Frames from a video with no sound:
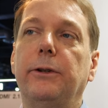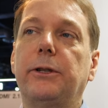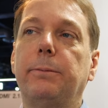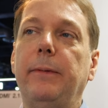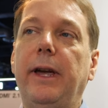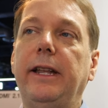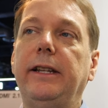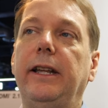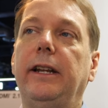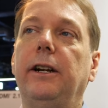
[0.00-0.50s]
What's
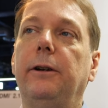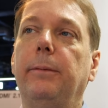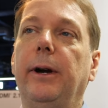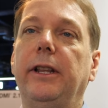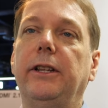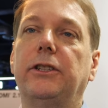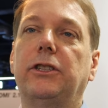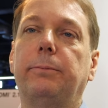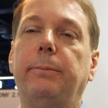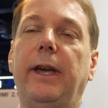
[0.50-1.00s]
mandated
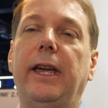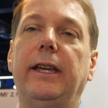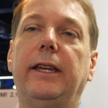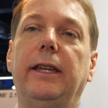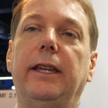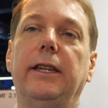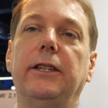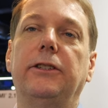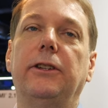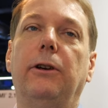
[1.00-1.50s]
by the spec
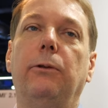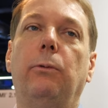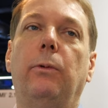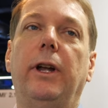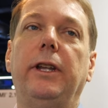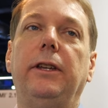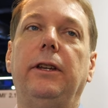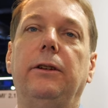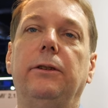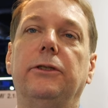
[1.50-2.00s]
is that
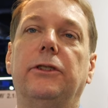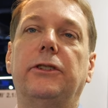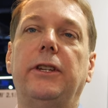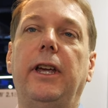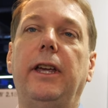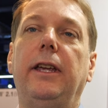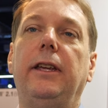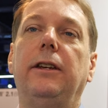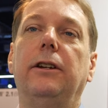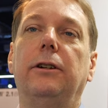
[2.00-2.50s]
when you
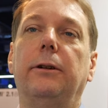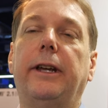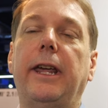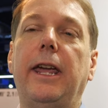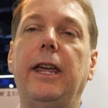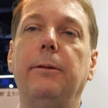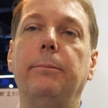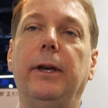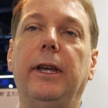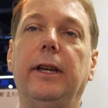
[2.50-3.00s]
say you're
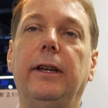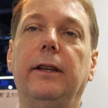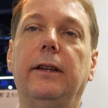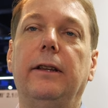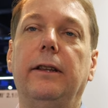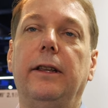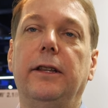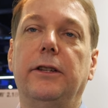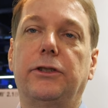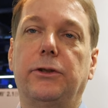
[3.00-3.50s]
gaming,
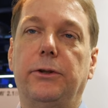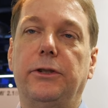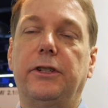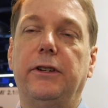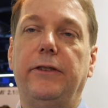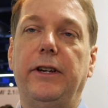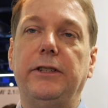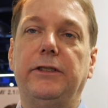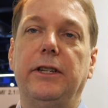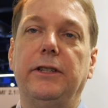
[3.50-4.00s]
the source
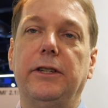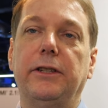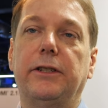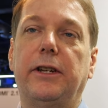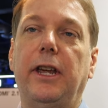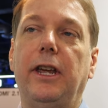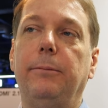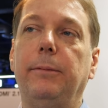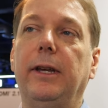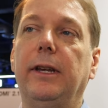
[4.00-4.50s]
device says it's
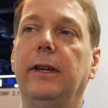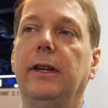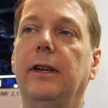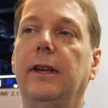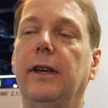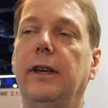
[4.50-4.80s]
gaming,